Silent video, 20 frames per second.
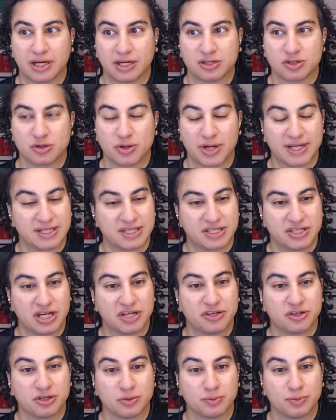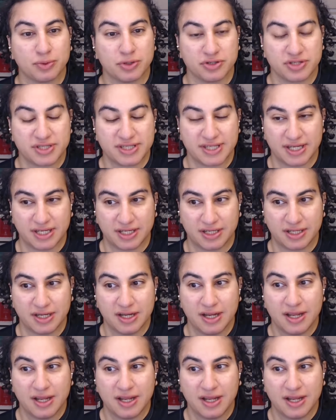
a transgender person,